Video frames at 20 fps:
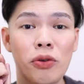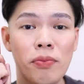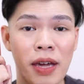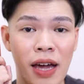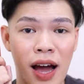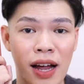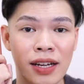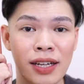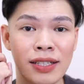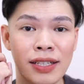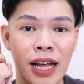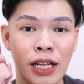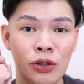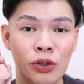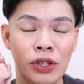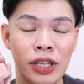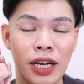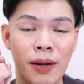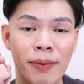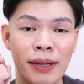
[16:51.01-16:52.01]
To be honest,
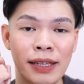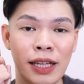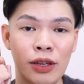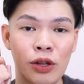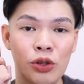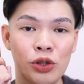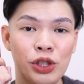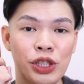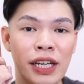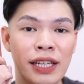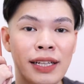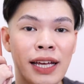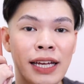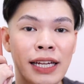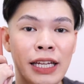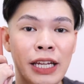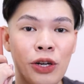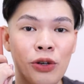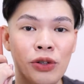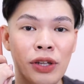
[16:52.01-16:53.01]
eto din naman 3 shade na
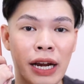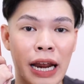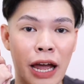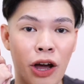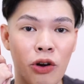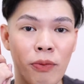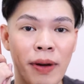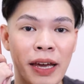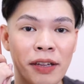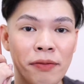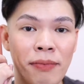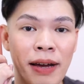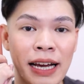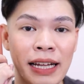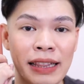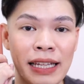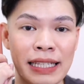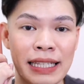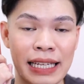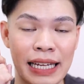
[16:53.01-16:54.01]
hindi ko na-recommend,
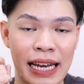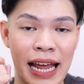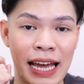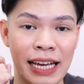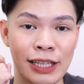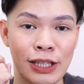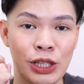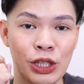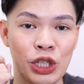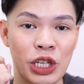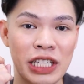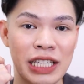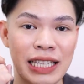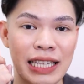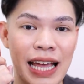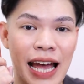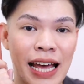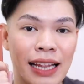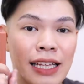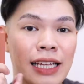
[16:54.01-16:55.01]
maganda sila. It's just
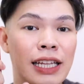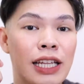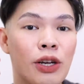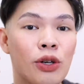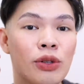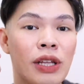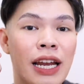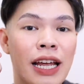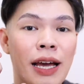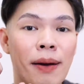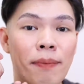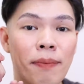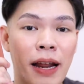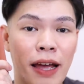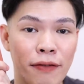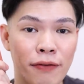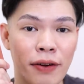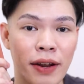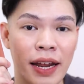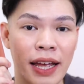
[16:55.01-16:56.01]
that, hindi ko talaga
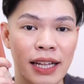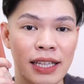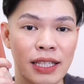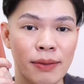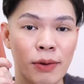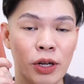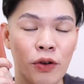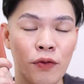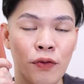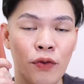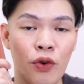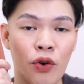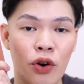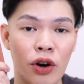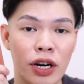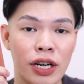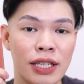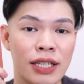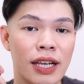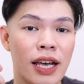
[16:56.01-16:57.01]
preference. But of
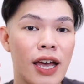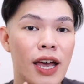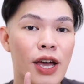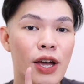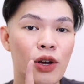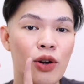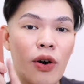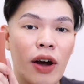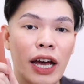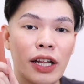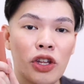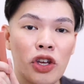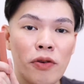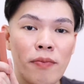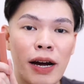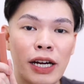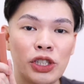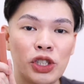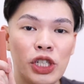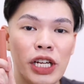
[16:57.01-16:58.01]
course, kung eto yung
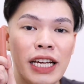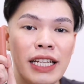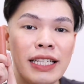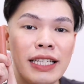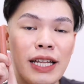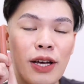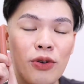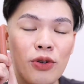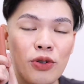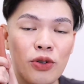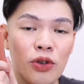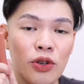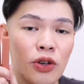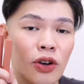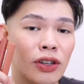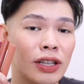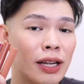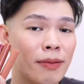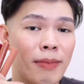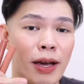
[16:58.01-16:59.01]
mga shades na gusto
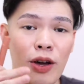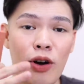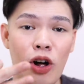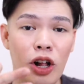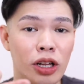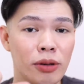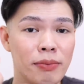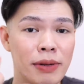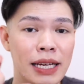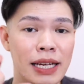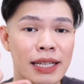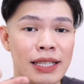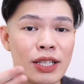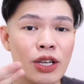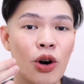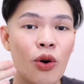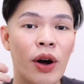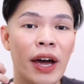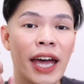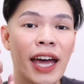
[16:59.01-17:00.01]
nyo, then by all means, go